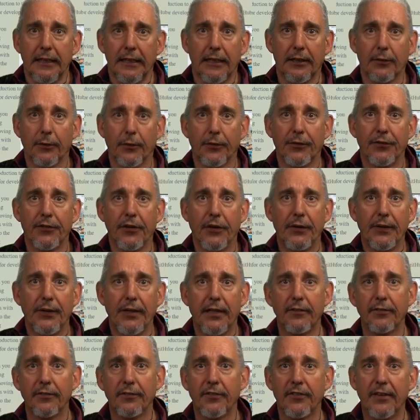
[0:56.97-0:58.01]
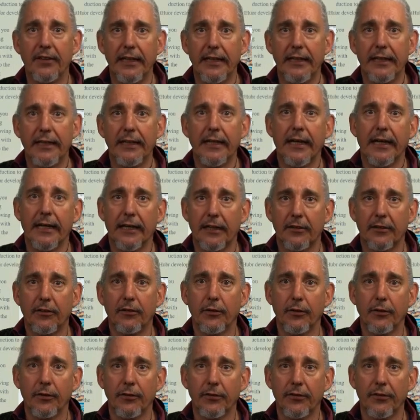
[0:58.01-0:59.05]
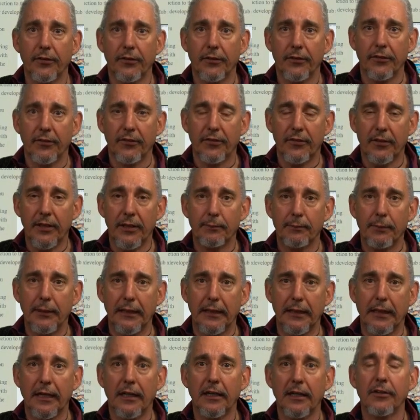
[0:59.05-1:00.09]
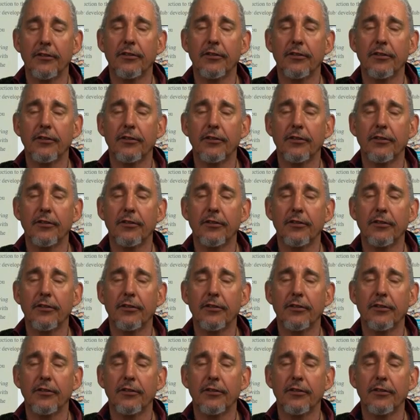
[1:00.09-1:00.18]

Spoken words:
It also gives the end users the ability